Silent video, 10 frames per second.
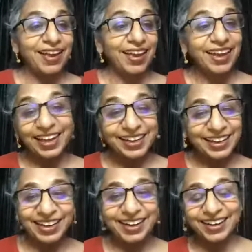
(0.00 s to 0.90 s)
Hey
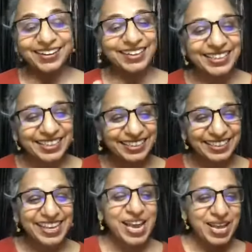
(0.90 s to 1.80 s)
Claire,
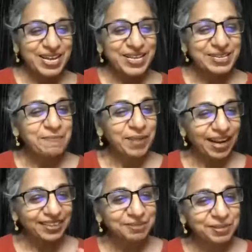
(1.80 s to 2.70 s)

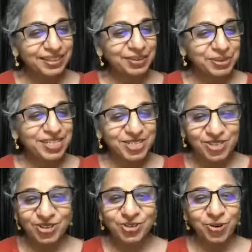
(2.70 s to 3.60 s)
belated birthday wishes to
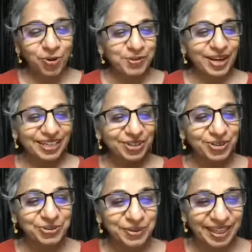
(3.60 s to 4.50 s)
you. Hope you had a
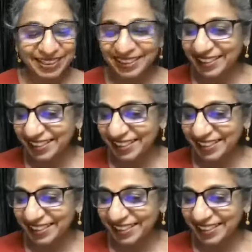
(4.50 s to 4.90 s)
good one.